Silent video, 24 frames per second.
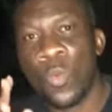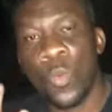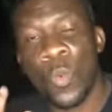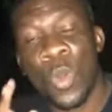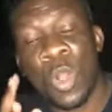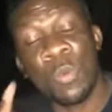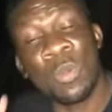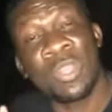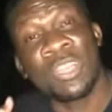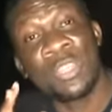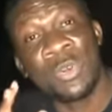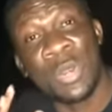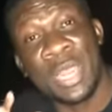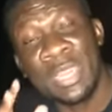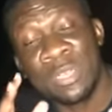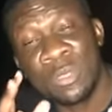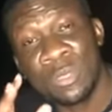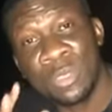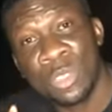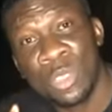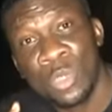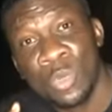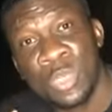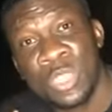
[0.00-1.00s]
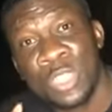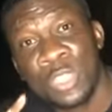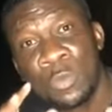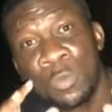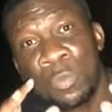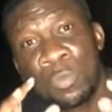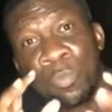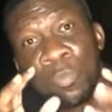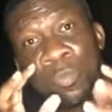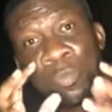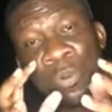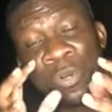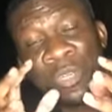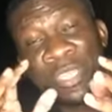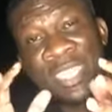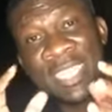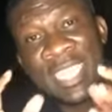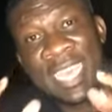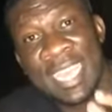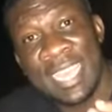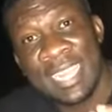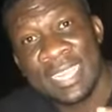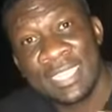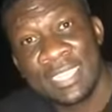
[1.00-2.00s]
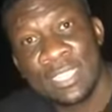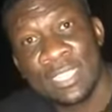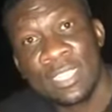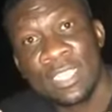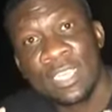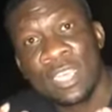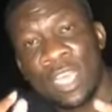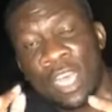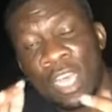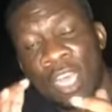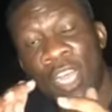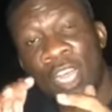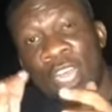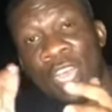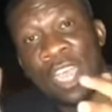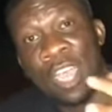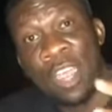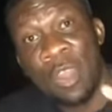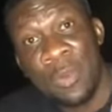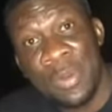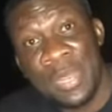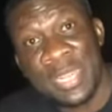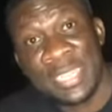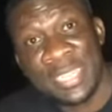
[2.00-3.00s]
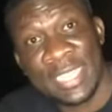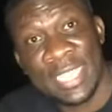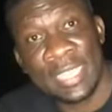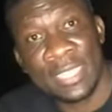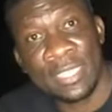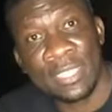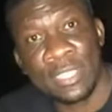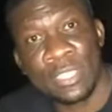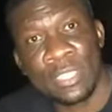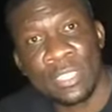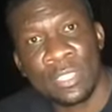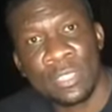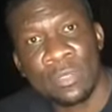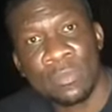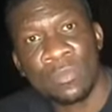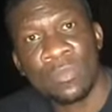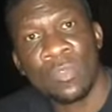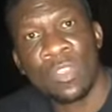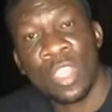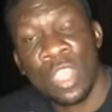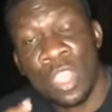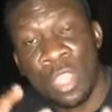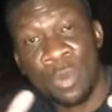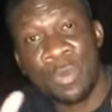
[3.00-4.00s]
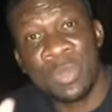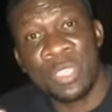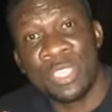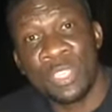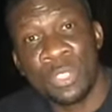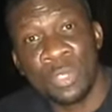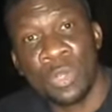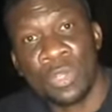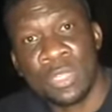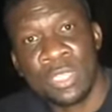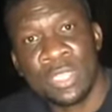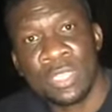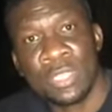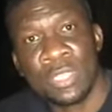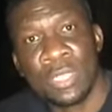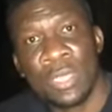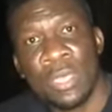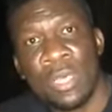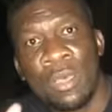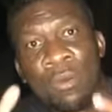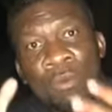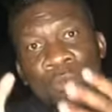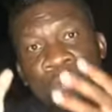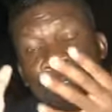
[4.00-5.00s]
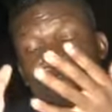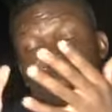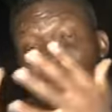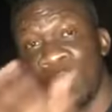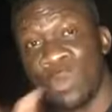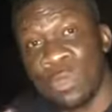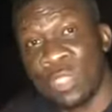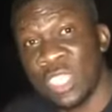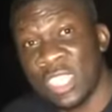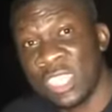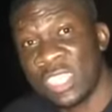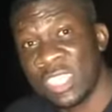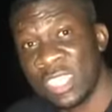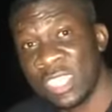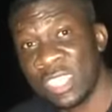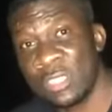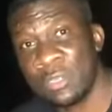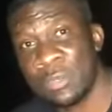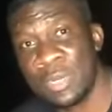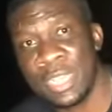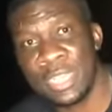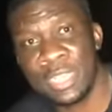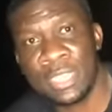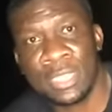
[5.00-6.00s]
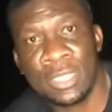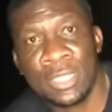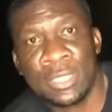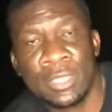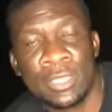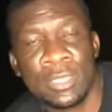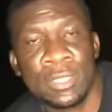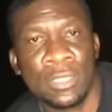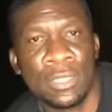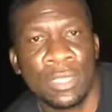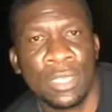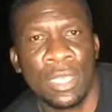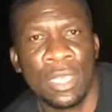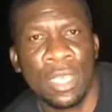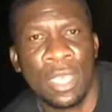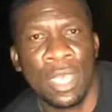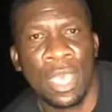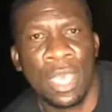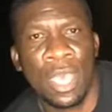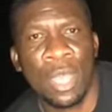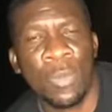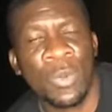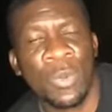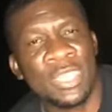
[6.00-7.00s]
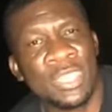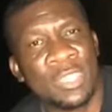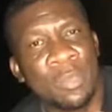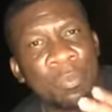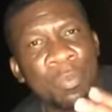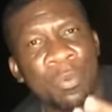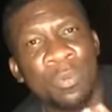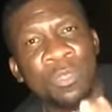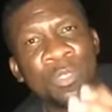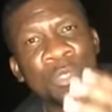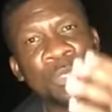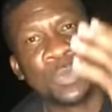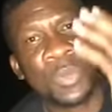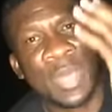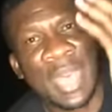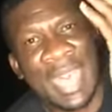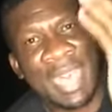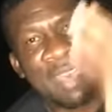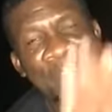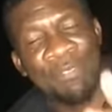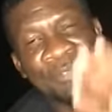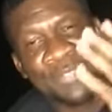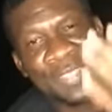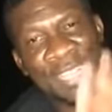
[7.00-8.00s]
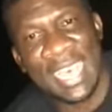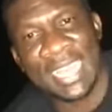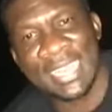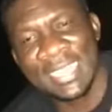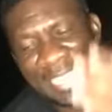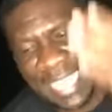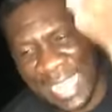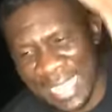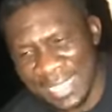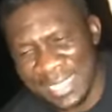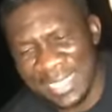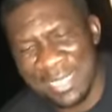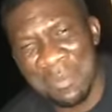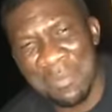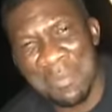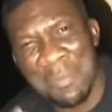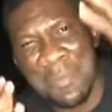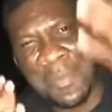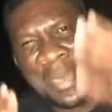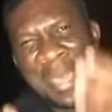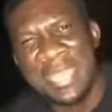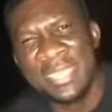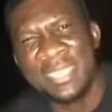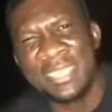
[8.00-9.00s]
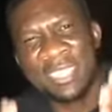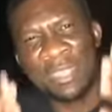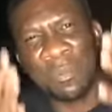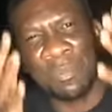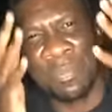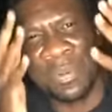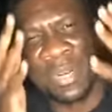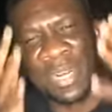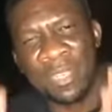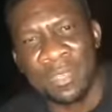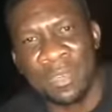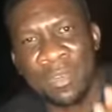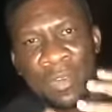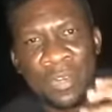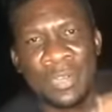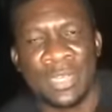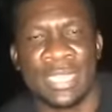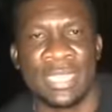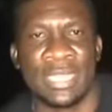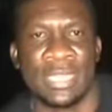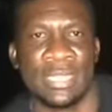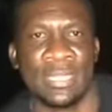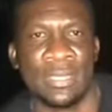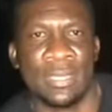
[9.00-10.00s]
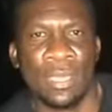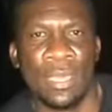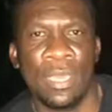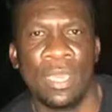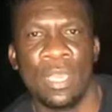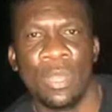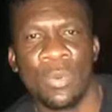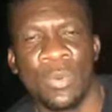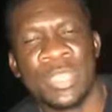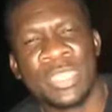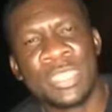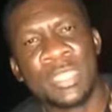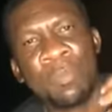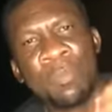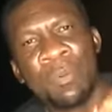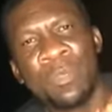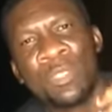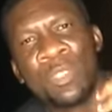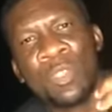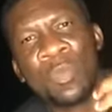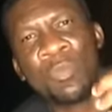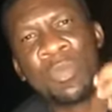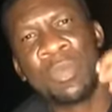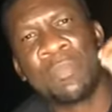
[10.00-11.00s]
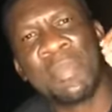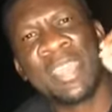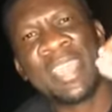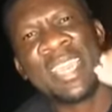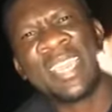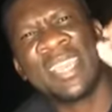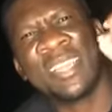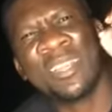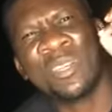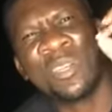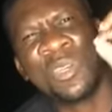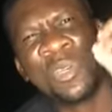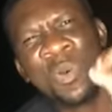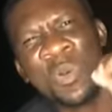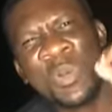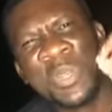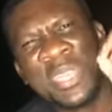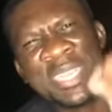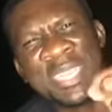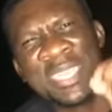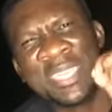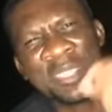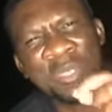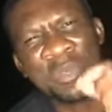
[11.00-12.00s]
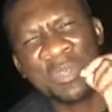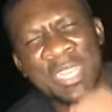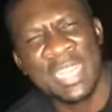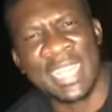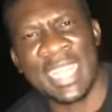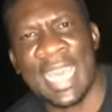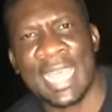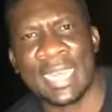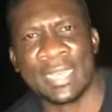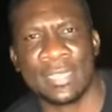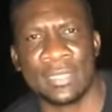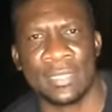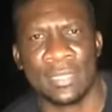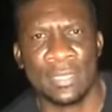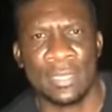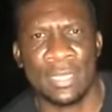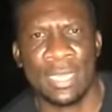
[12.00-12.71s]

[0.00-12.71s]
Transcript: What we're trying to do is protect a heritage, a resource for future generations. And we're supposed to have that as a major priority. We're supposed to be making noise on that,